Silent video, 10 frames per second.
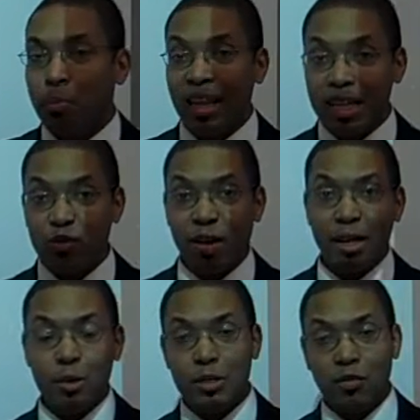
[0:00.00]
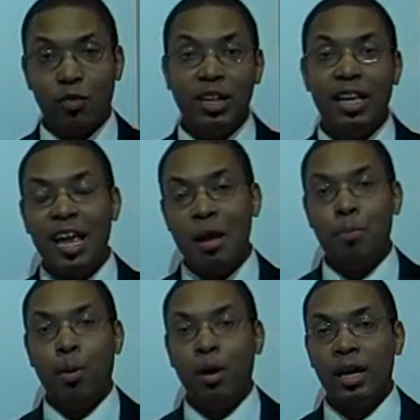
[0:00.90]
place value is a really
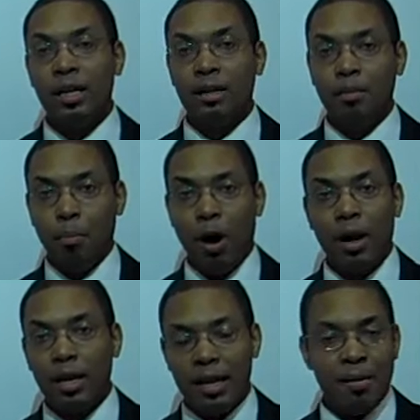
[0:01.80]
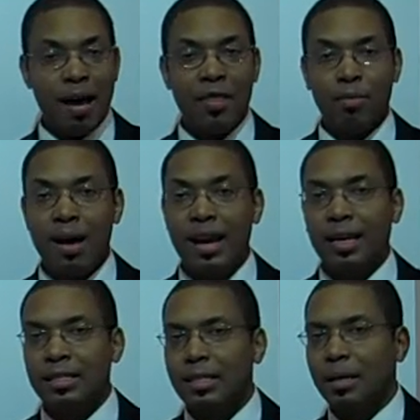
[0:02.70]
important part in
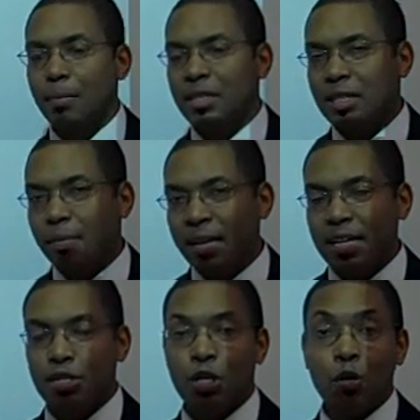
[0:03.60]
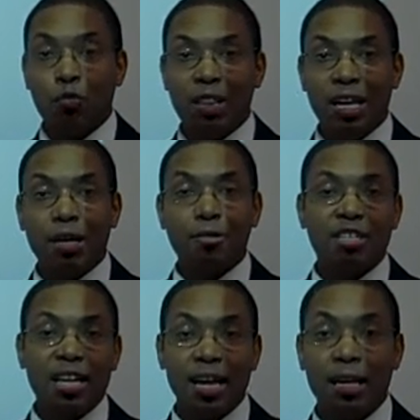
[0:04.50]
mathematics, but some kids don't really
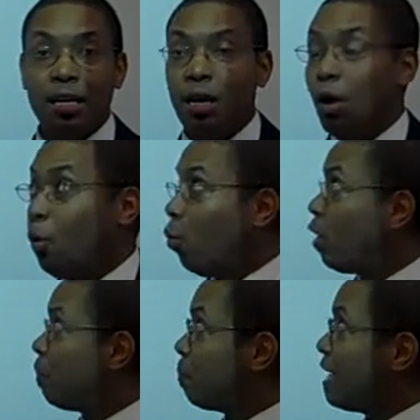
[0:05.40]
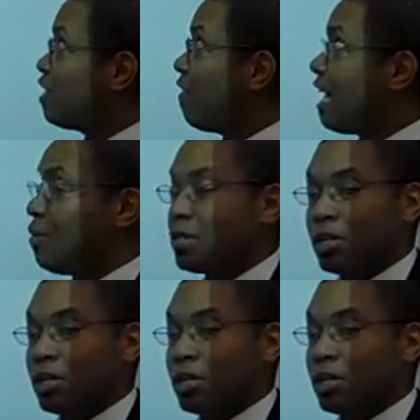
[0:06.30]
understand what place value is